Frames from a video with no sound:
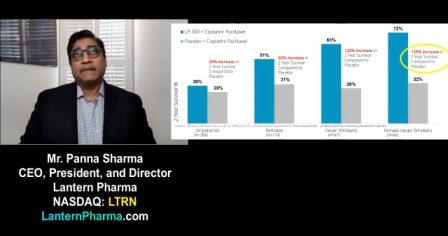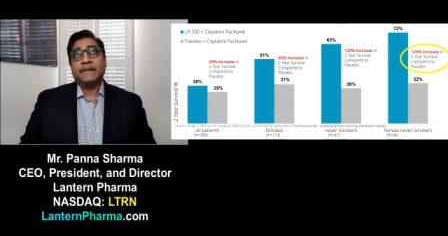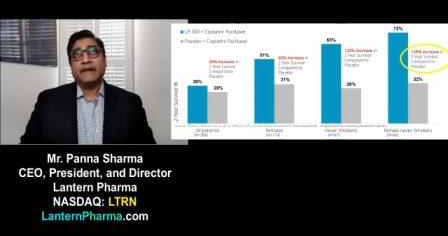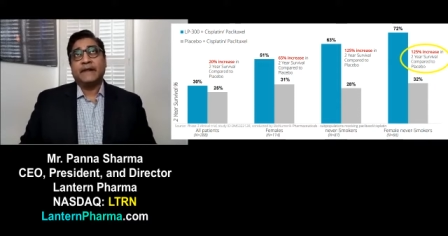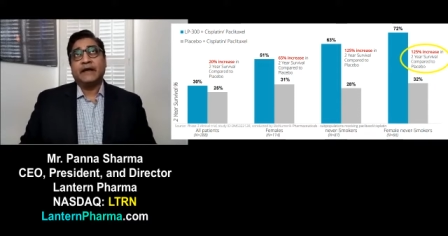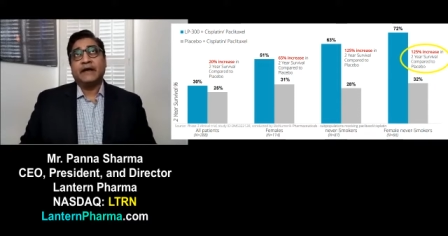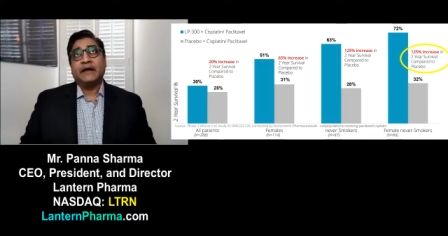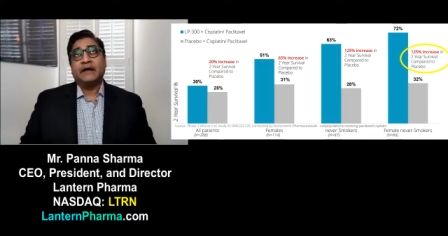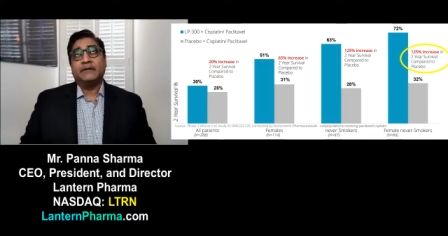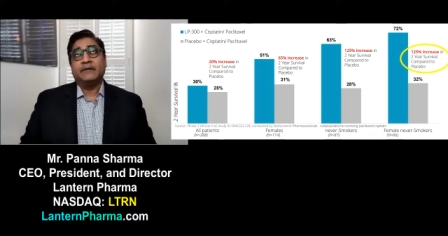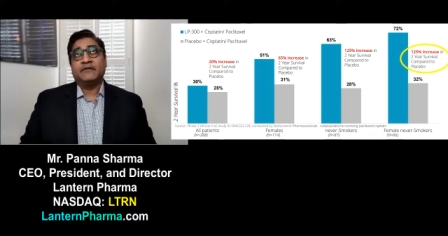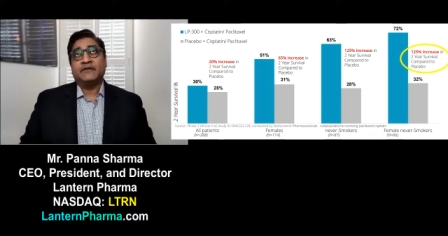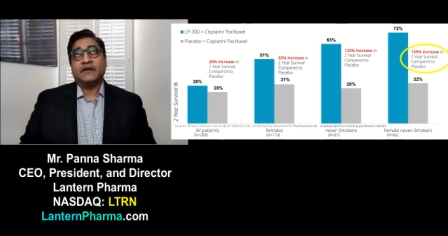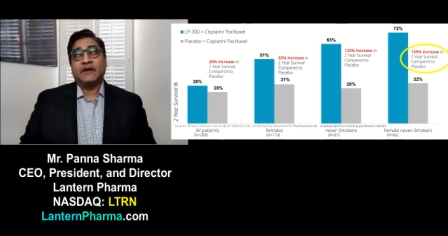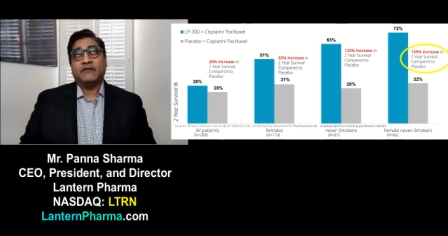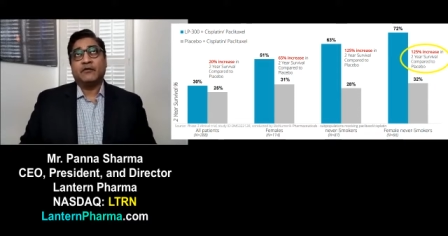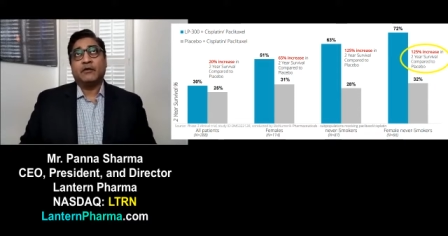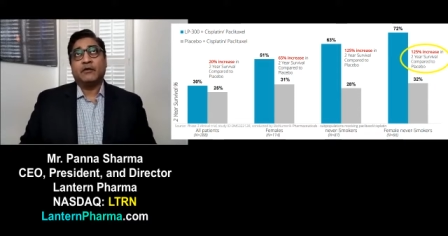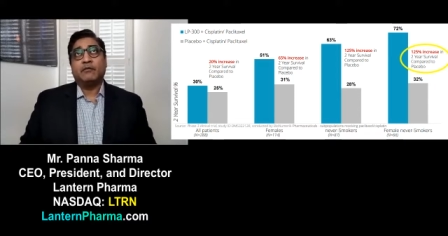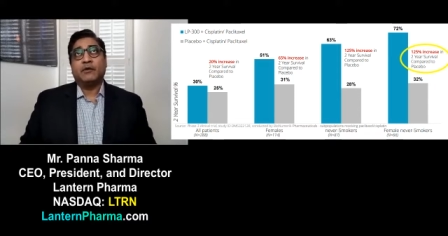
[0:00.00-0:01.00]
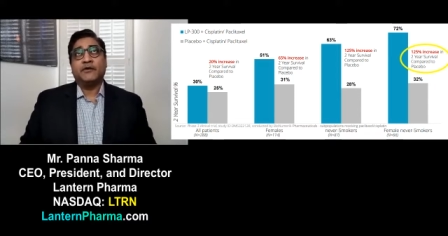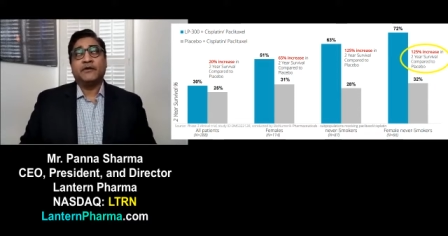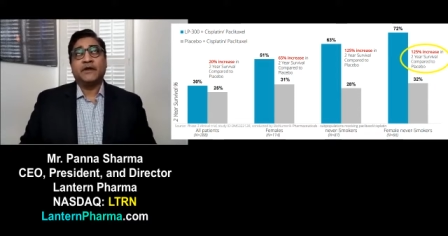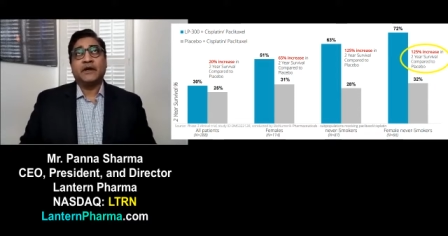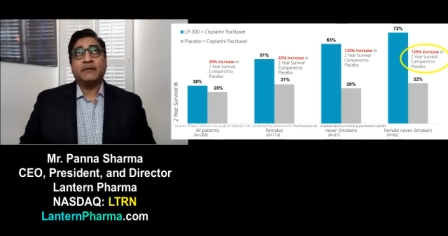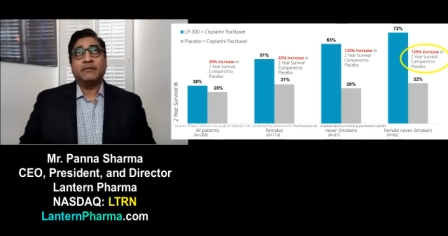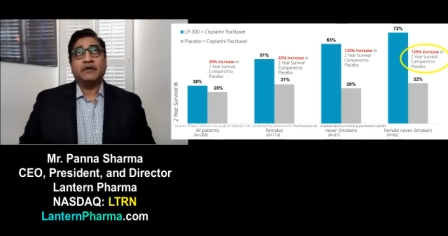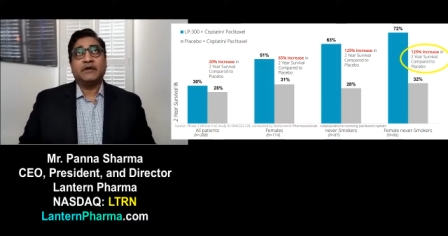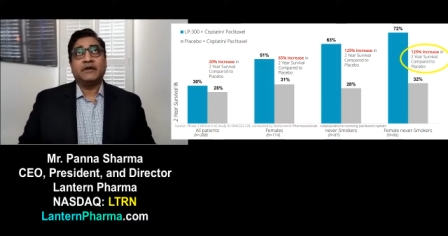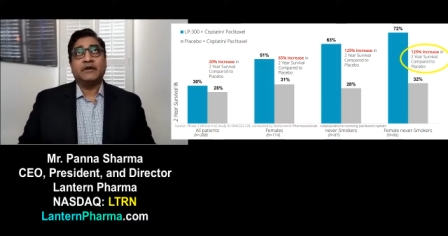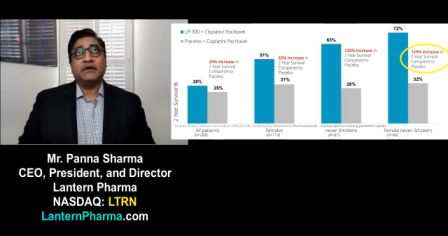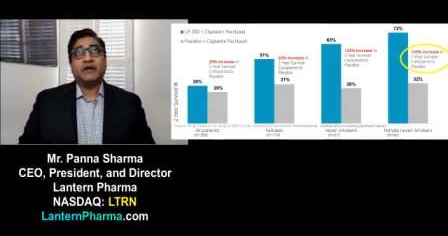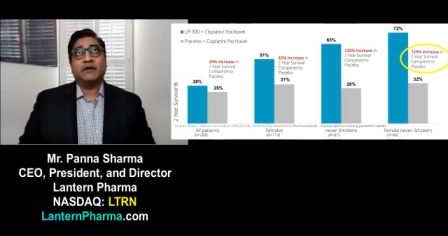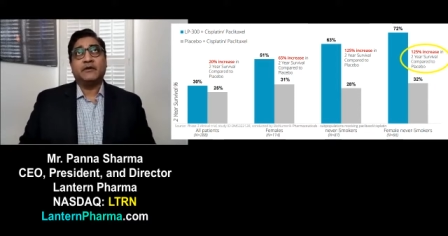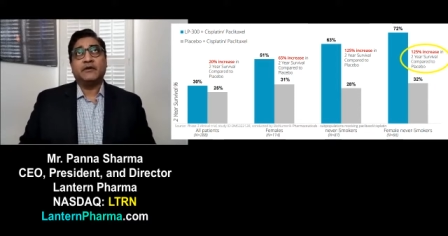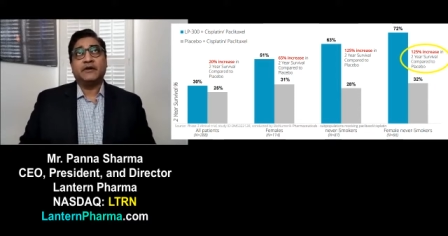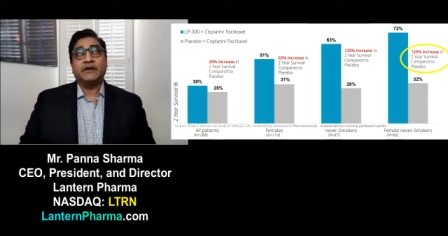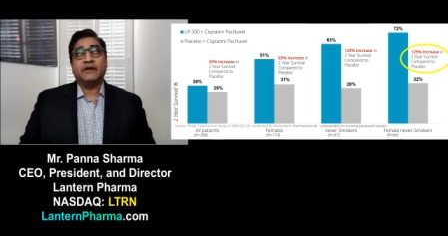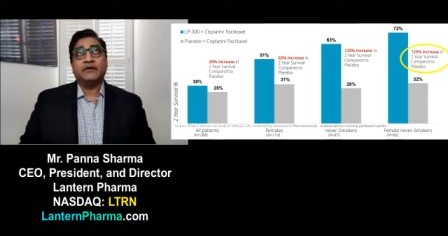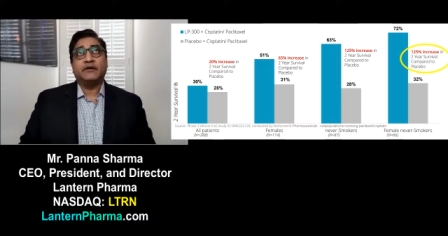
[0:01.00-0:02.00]
Uh, several multi billion
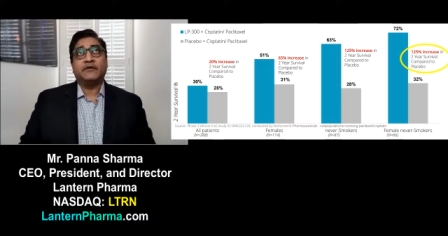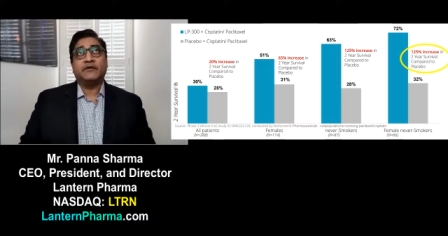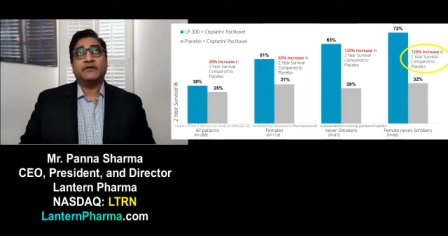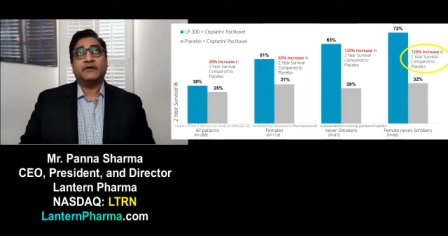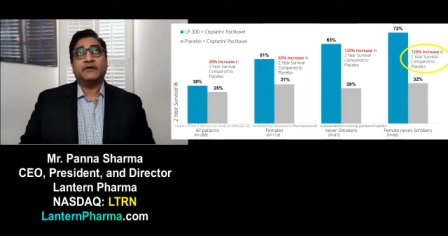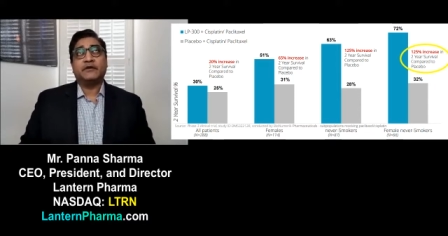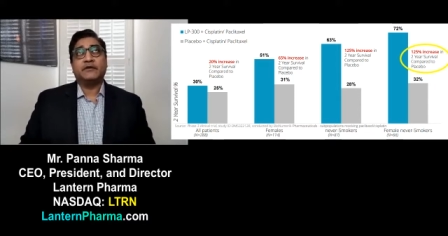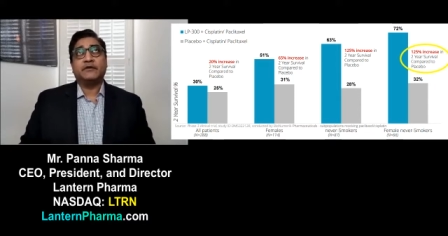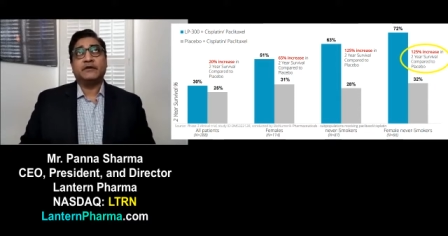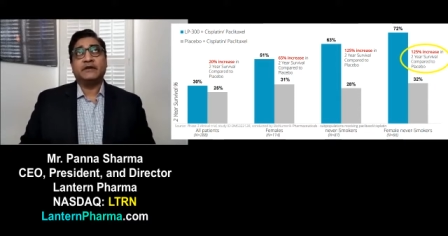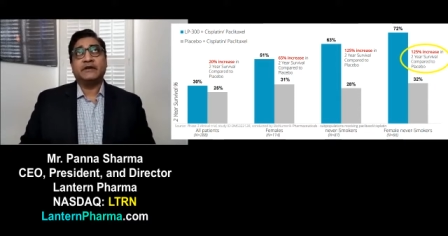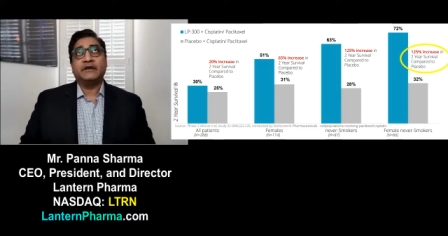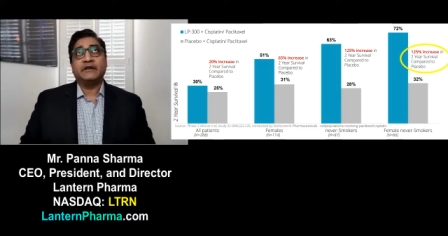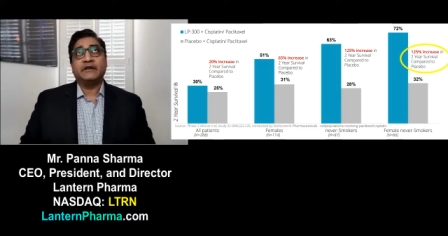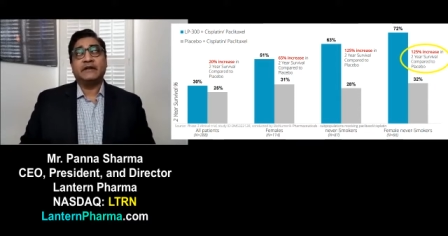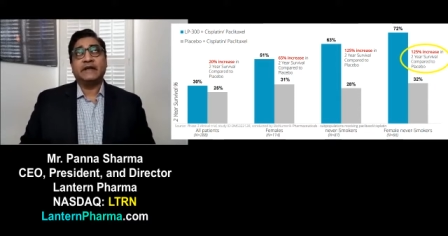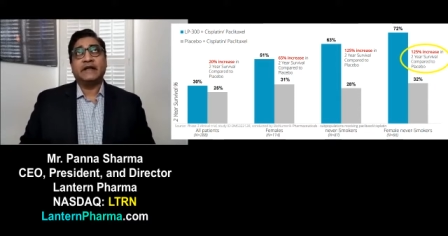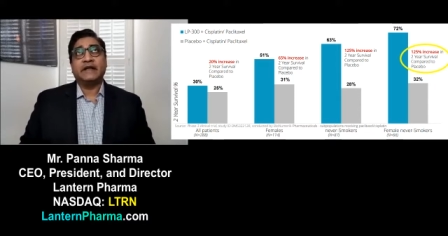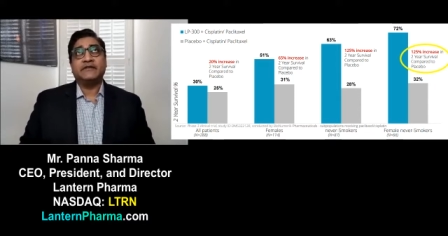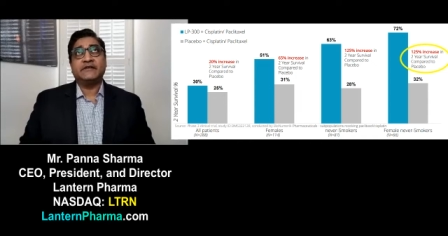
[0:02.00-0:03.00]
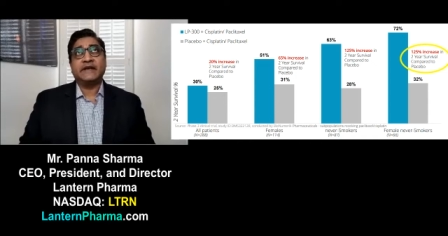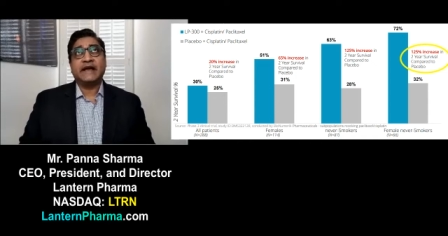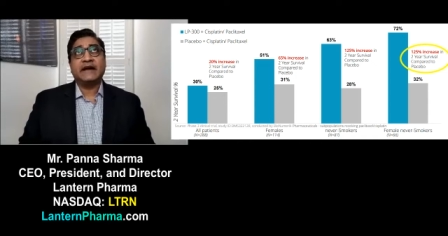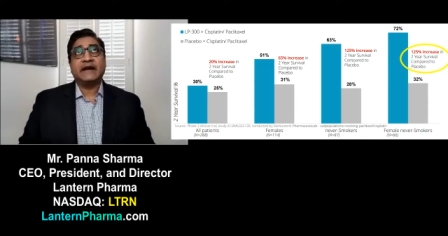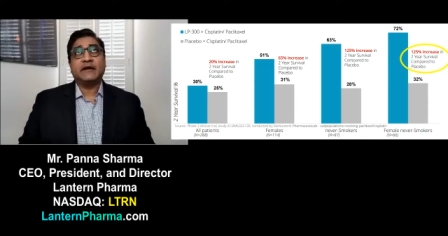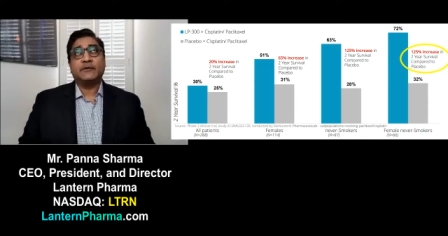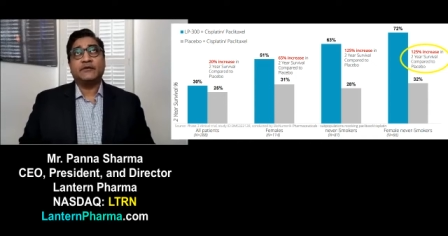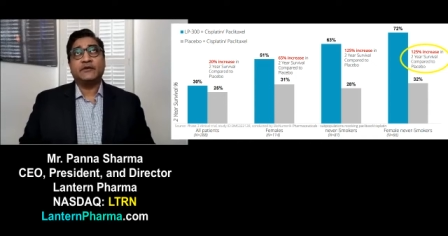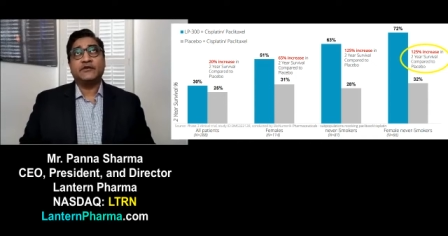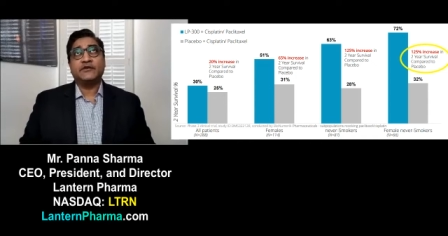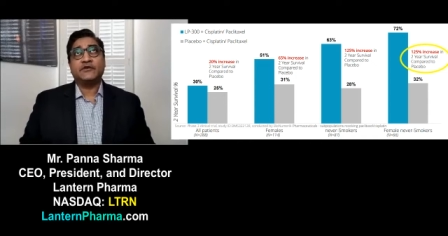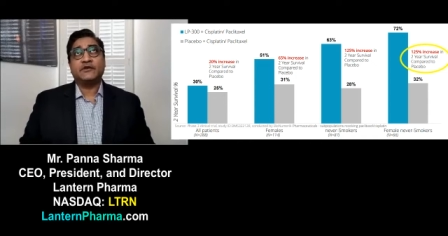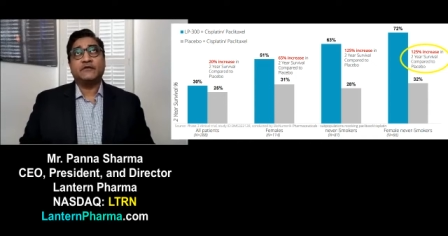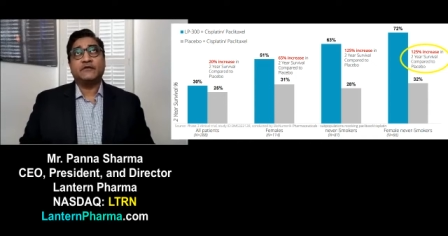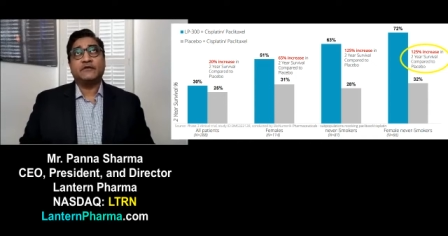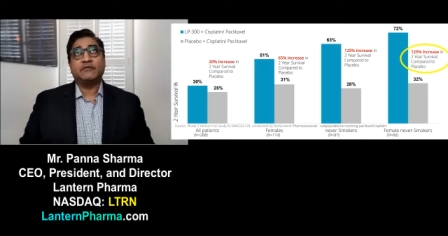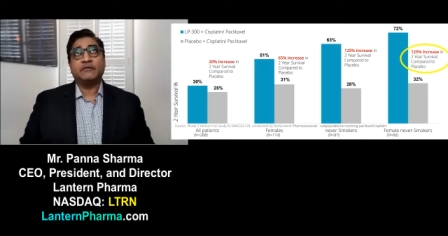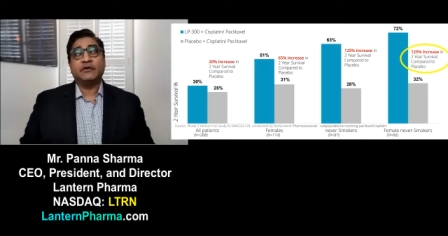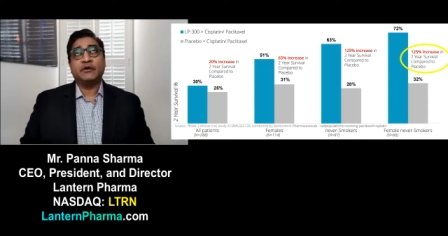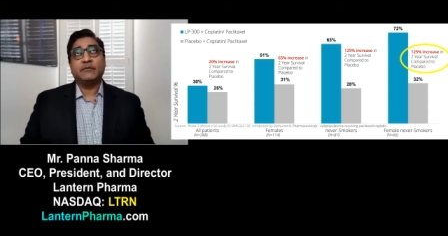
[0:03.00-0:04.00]
dollar deals, including Gilead's acquisition
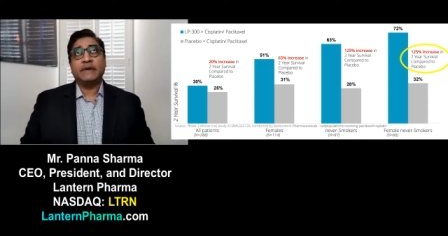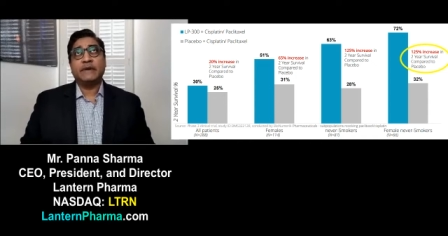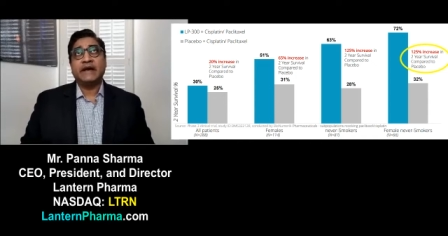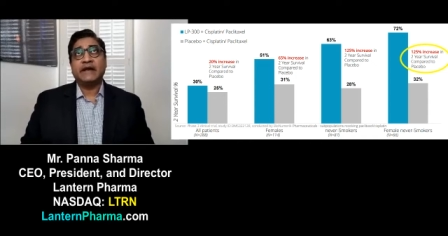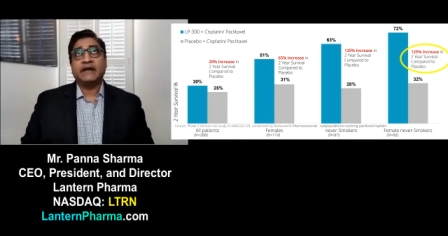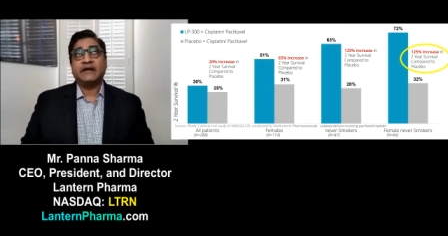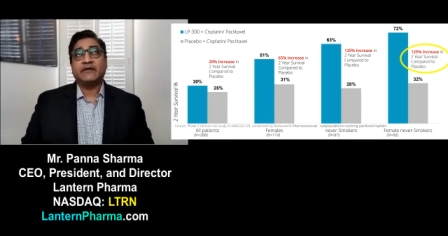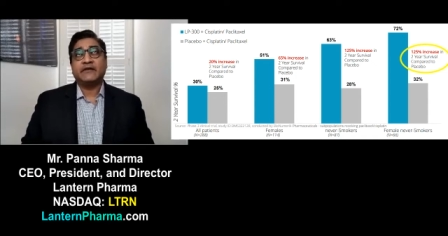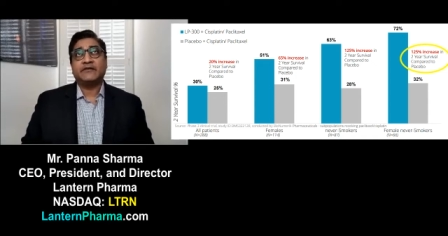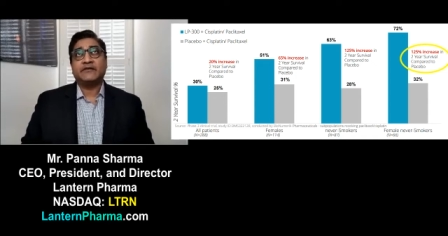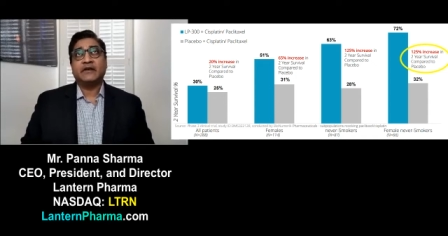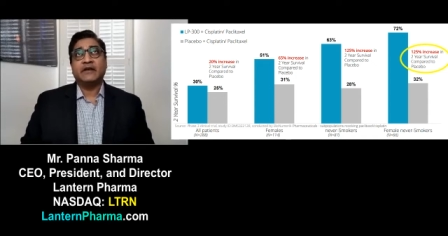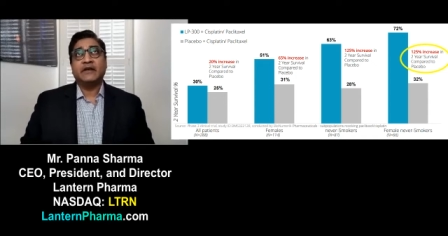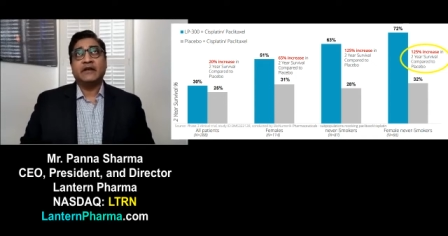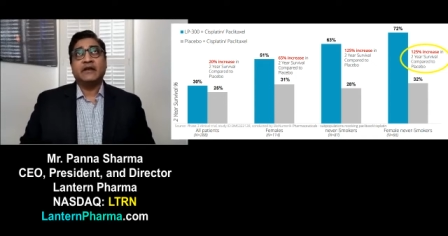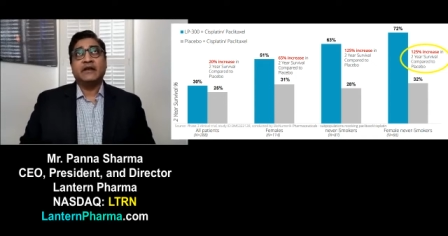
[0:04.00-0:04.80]
of Immunomedics,